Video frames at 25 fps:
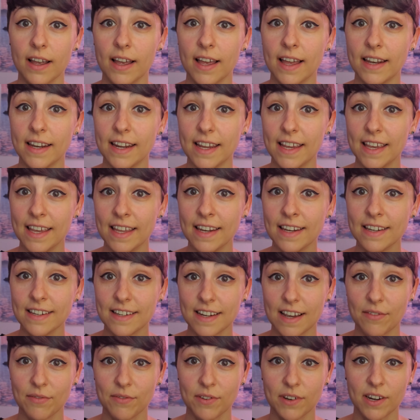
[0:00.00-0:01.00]
an
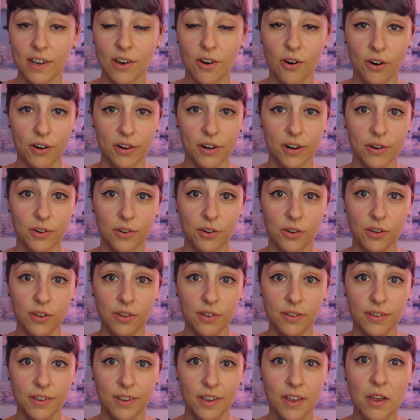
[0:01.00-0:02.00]
indefinite
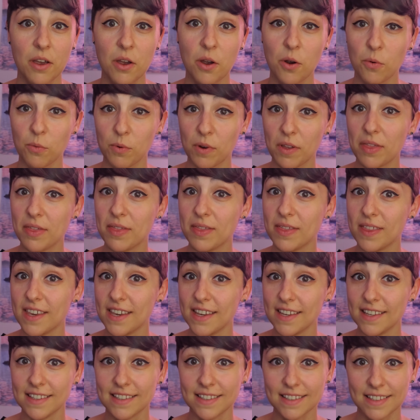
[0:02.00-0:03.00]
article with
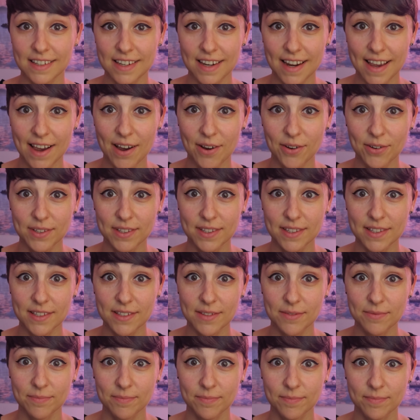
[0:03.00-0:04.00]
these
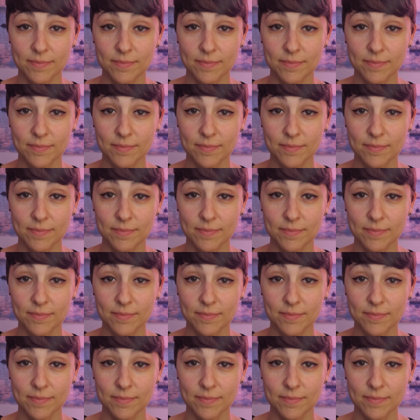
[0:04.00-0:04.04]
nouns: